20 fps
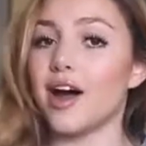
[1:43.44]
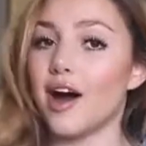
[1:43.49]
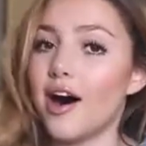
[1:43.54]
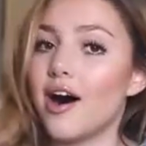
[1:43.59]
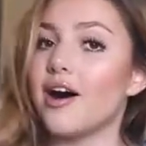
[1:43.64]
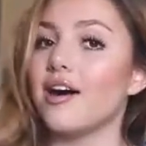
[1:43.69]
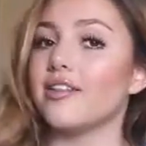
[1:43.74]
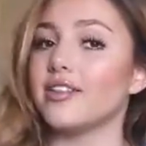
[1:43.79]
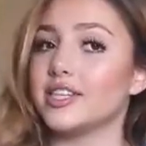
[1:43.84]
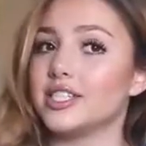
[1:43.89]
with
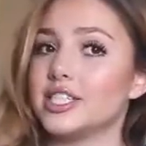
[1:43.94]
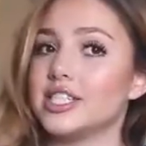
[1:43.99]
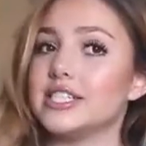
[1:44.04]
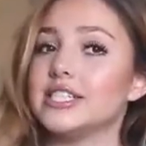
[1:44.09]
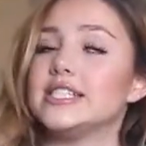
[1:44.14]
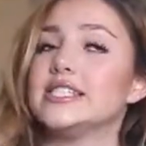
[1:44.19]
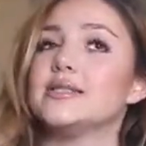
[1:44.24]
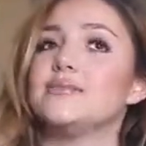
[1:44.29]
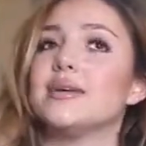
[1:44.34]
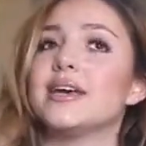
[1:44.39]
all the
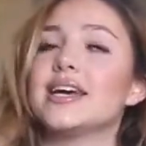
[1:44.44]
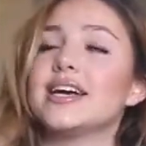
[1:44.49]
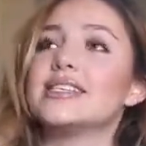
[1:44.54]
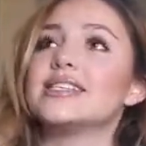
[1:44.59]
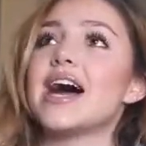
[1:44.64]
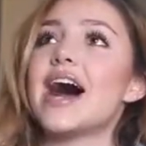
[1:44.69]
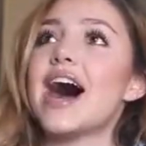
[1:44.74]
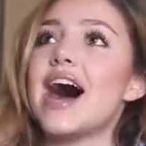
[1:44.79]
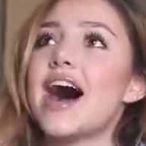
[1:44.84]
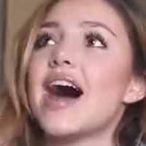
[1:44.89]
jeans because
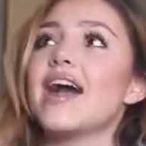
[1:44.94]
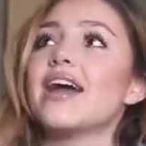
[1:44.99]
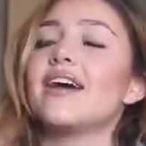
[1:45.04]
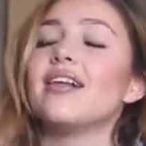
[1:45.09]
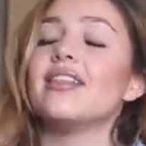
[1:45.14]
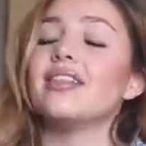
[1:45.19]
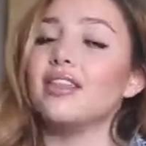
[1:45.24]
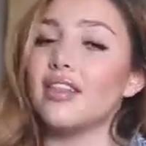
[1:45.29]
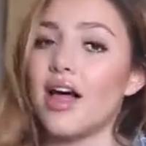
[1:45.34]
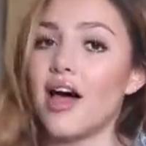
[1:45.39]
I
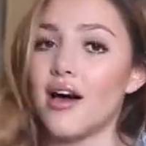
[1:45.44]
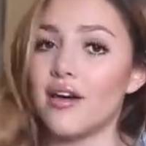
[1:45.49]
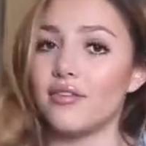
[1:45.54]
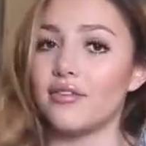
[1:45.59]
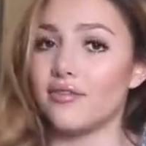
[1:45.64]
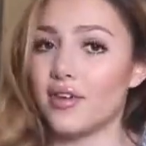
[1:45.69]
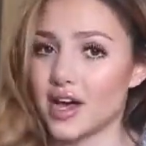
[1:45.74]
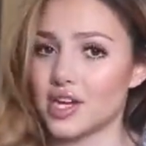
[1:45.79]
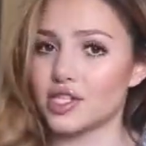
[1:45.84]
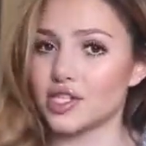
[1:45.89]
love
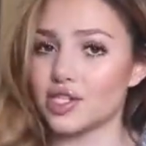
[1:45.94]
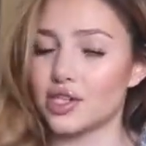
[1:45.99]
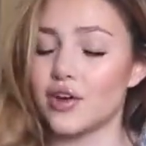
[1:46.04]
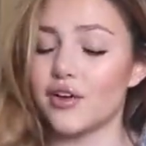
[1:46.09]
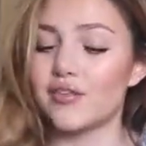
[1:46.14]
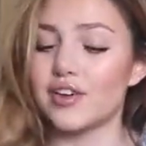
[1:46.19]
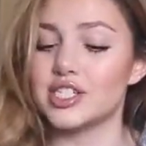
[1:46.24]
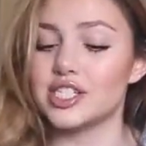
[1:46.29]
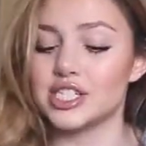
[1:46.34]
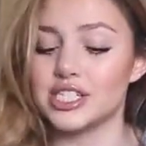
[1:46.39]

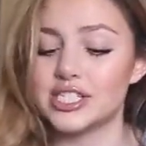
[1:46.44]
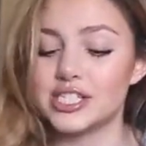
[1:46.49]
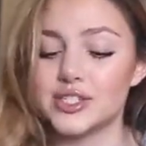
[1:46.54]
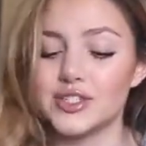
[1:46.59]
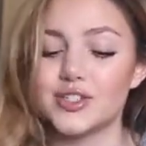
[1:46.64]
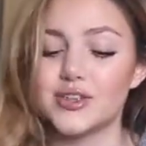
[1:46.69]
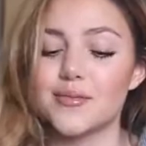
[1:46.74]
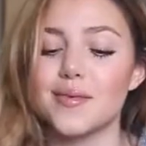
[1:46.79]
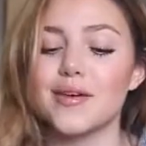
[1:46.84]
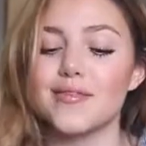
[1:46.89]
FASHIONNOVA jeans.
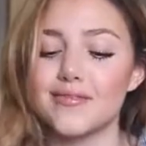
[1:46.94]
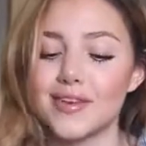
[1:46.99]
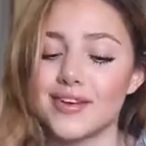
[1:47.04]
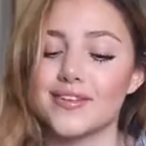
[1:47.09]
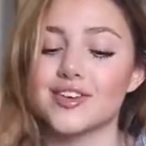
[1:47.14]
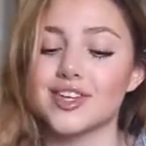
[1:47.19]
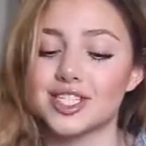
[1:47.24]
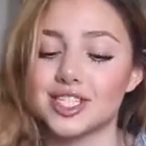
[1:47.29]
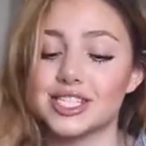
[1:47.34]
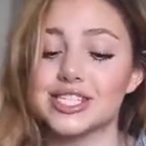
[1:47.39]
Those are my
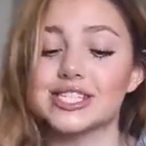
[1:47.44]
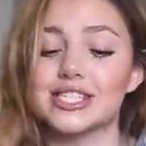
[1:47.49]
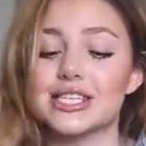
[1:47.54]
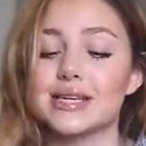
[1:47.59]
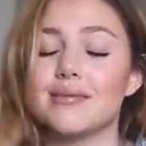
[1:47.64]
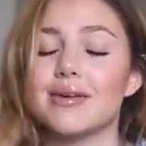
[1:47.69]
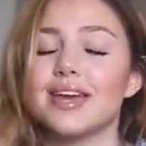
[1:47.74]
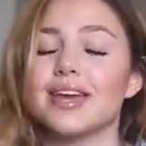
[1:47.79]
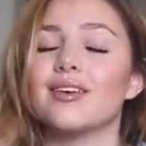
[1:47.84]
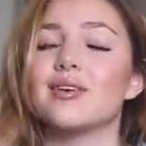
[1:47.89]
favorite jeans. They
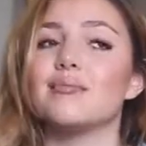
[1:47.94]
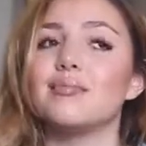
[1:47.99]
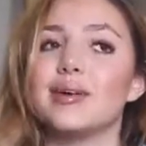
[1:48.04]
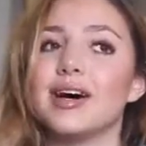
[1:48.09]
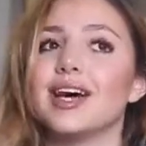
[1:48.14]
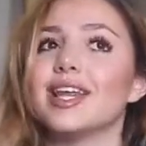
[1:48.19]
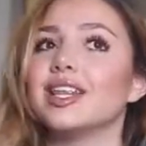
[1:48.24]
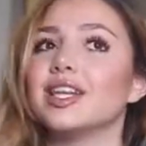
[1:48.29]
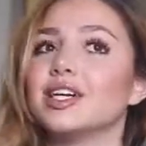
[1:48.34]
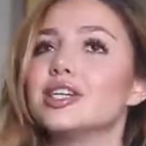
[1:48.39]
make your
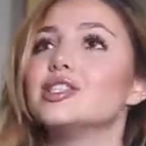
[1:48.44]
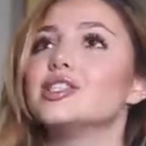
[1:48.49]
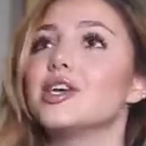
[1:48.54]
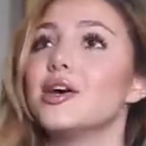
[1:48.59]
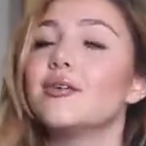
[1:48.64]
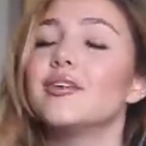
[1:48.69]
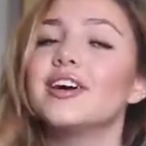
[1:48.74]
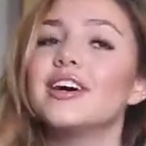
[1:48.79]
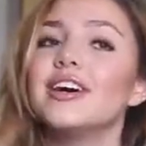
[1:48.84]
butt look so